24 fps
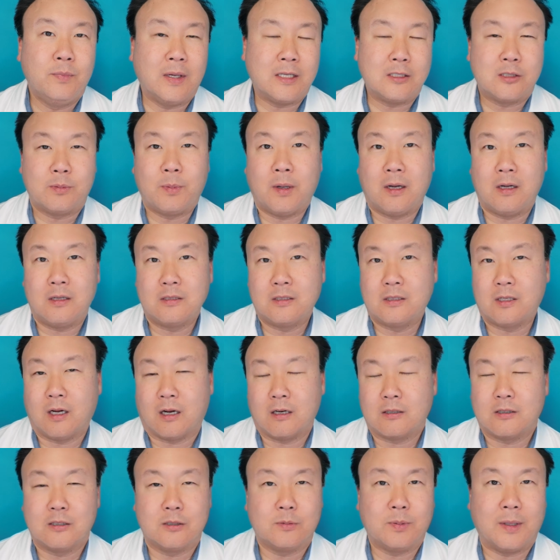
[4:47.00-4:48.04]
med spas,
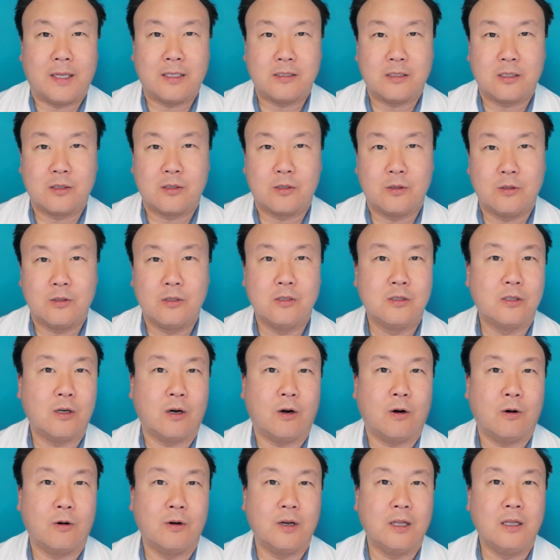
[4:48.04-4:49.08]
doctors, plastic surgeons are
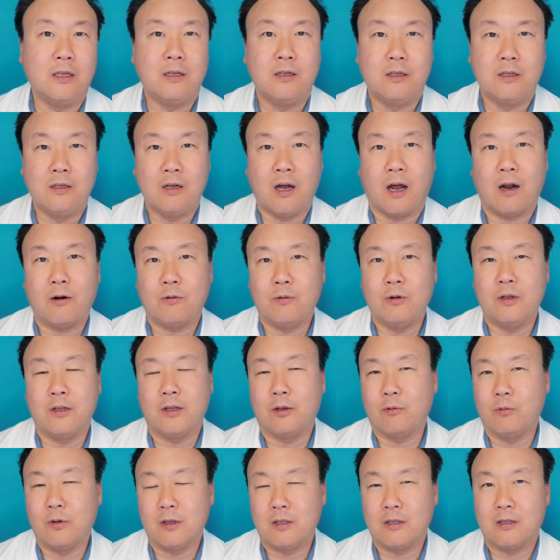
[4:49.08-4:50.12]
already not
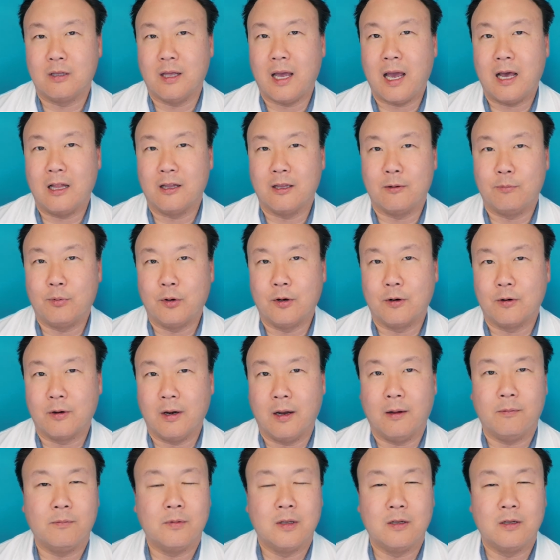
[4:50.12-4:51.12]
really with the Alle program.